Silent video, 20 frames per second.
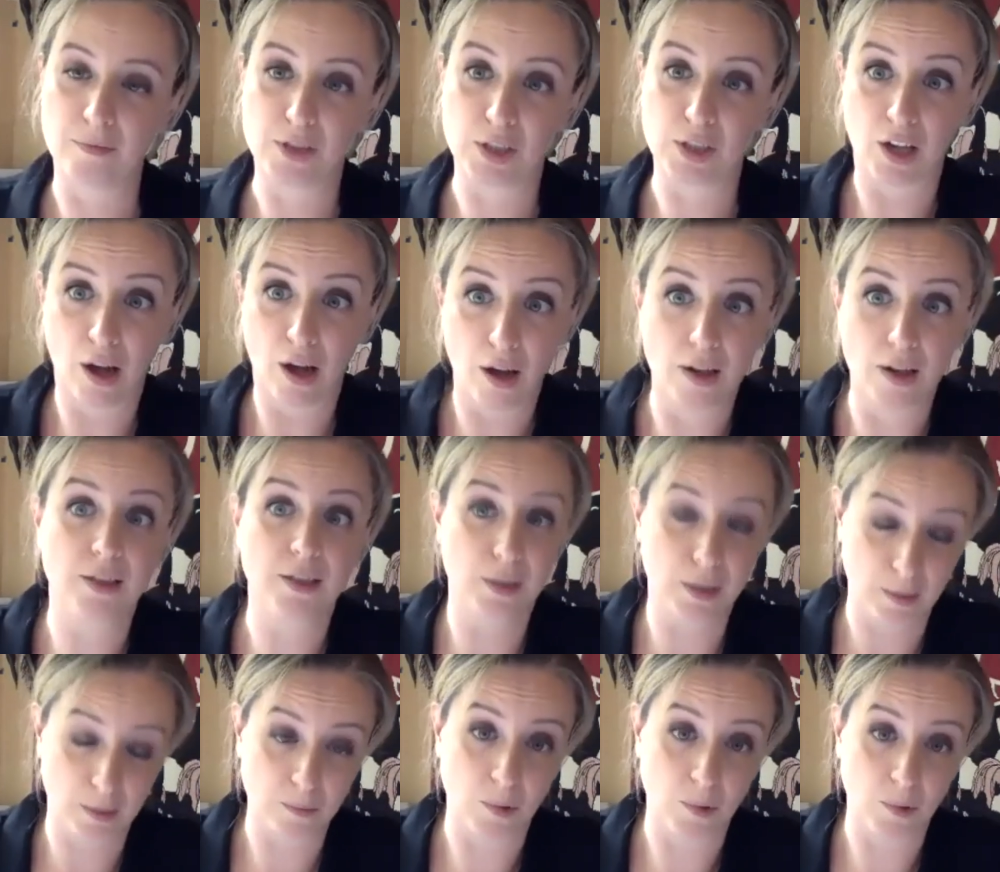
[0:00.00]
to cast
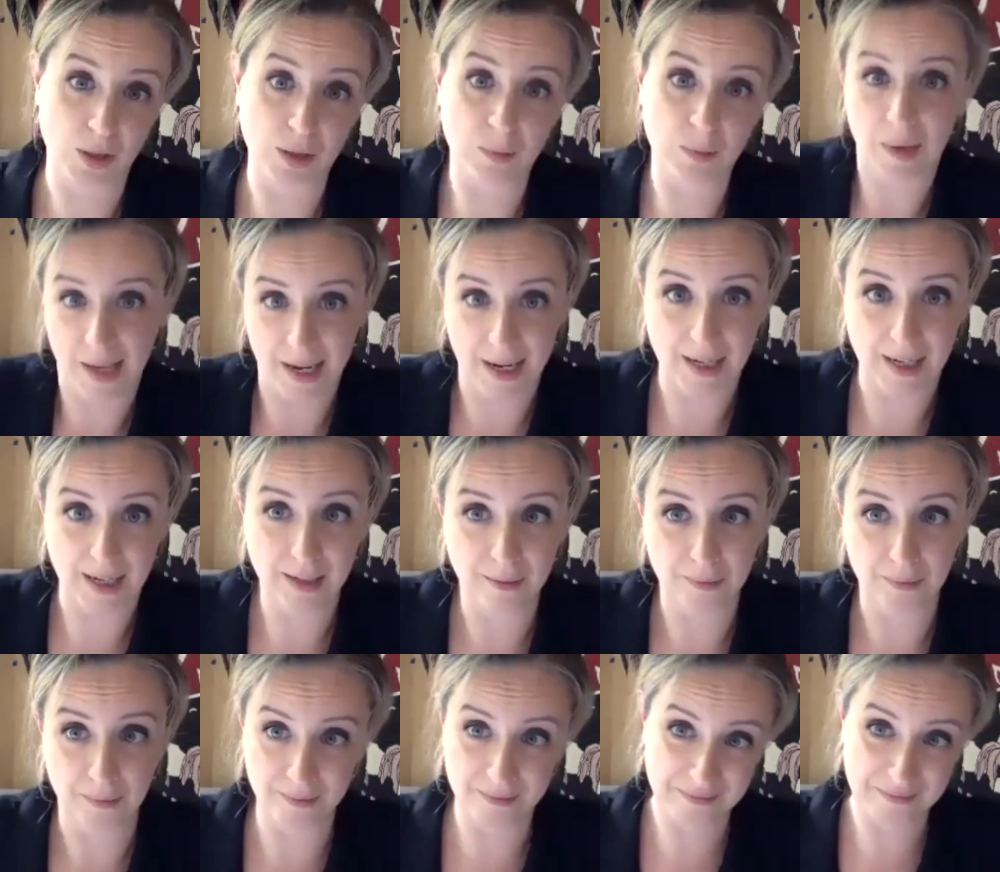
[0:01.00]
someone to play
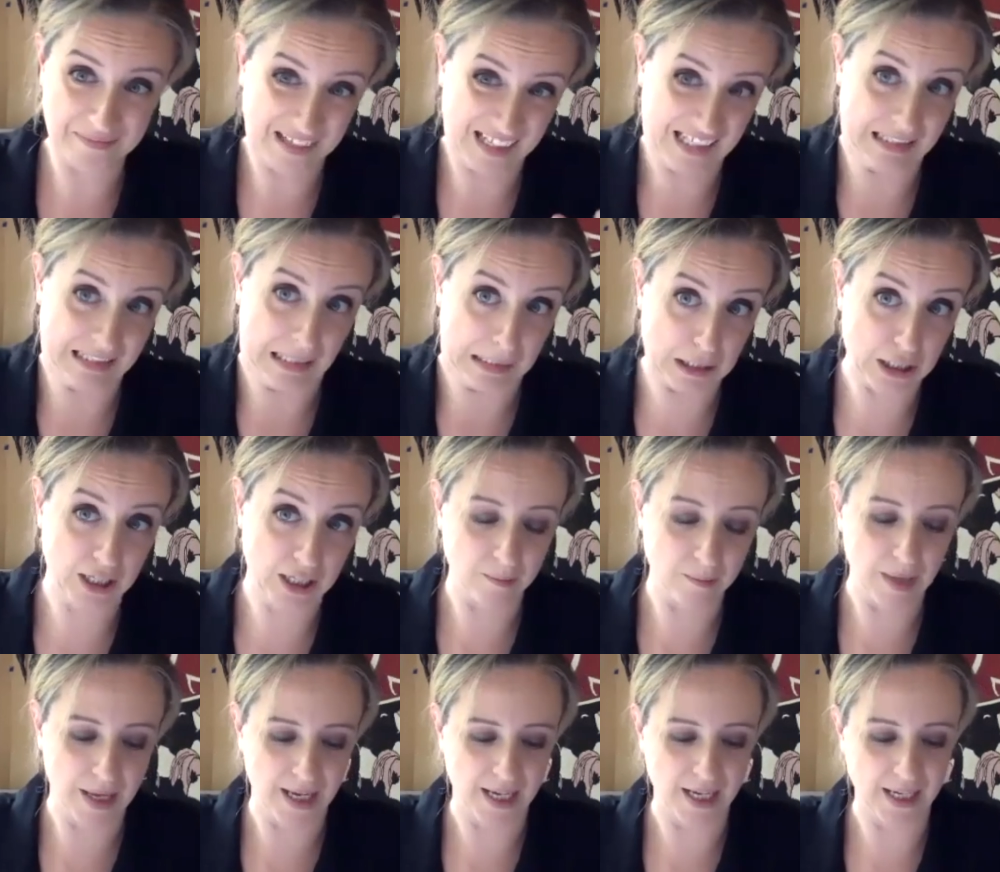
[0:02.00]
essentially
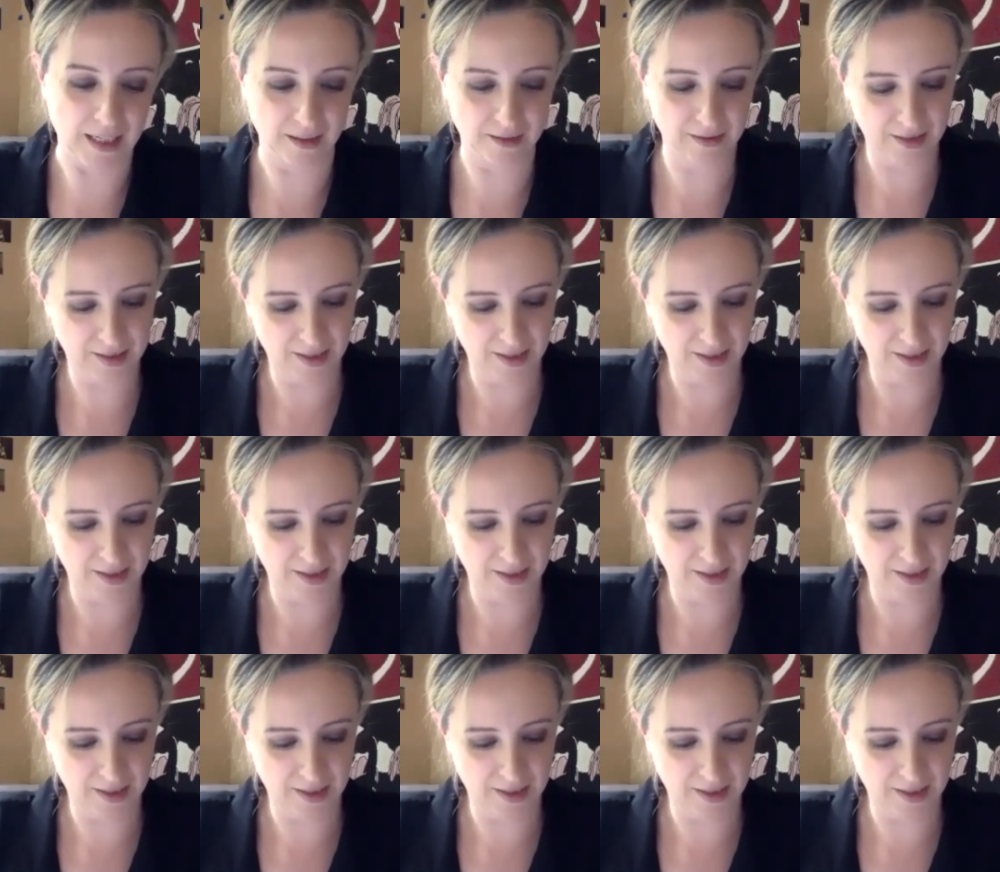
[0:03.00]
me,